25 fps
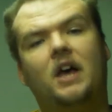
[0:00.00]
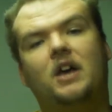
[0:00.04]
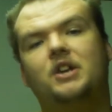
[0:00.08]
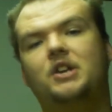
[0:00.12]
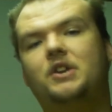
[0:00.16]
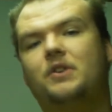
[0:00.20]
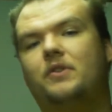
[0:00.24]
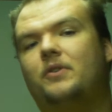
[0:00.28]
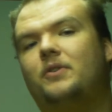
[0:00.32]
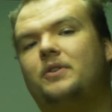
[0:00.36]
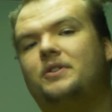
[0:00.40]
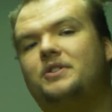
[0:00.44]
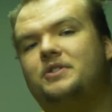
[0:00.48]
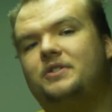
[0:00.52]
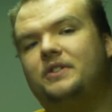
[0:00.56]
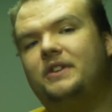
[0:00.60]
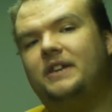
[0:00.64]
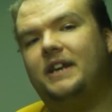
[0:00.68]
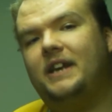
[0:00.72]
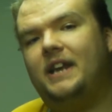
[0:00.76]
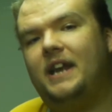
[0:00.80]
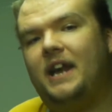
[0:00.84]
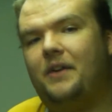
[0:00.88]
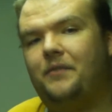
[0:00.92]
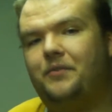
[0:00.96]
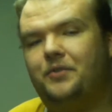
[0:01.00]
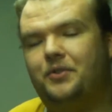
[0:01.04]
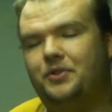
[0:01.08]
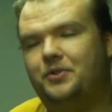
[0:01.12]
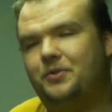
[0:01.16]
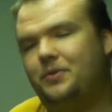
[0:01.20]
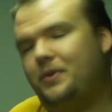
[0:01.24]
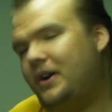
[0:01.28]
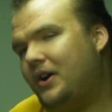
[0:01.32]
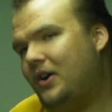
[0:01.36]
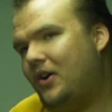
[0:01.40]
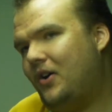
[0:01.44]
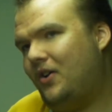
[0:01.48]
You know what you get after
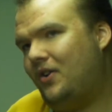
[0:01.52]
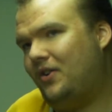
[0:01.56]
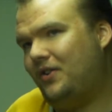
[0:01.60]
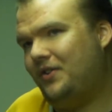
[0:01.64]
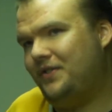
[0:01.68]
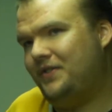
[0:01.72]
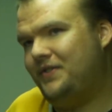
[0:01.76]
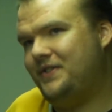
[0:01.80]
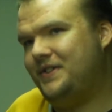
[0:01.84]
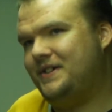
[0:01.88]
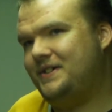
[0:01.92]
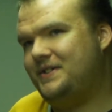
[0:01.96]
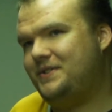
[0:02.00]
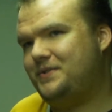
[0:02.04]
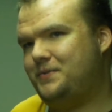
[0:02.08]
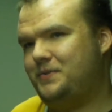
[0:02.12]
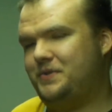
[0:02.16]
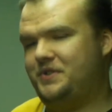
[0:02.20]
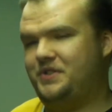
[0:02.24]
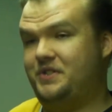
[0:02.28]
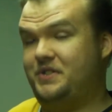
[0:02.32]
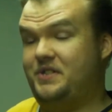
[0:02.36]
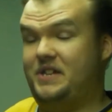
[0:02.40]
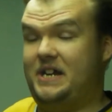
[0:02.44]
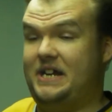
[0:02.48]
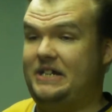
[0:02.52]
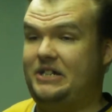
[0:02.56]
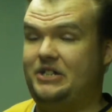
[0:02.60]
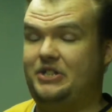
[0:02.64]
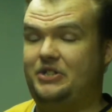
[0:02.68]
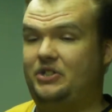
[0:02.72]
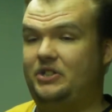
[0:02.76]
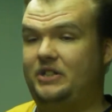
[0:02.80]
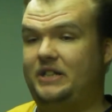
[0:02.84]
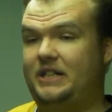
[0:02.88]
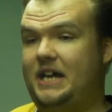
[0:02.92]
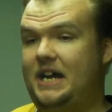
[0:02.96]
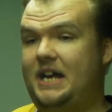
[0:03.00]
doing all this, which is
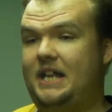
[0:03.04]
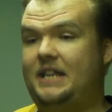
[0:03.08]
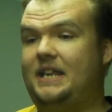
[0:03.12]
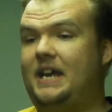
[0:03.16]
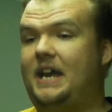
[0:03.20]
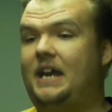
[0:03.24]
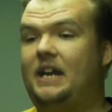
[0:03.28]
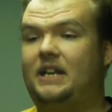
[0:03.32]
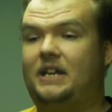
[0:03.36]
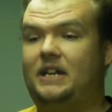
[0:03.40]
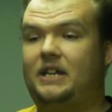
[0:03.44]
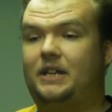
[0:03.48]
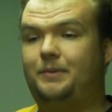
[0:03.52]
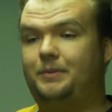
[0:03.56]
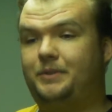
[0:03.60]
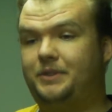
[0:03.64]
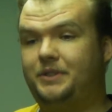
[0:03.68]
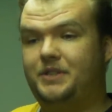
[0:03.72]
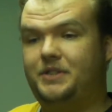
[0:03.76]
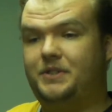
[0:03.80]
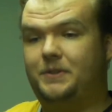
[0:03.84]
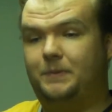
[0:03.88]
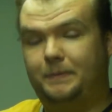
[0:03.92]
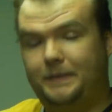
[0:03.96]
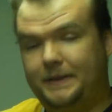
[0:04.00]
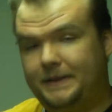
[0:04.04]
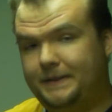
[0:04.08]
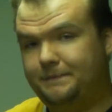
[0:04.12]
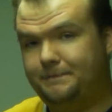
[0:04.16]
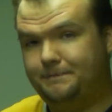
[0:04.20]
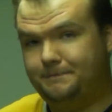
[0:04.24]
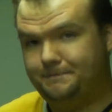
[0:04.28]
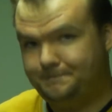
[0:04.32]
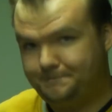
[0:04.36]
actually not that time consuming?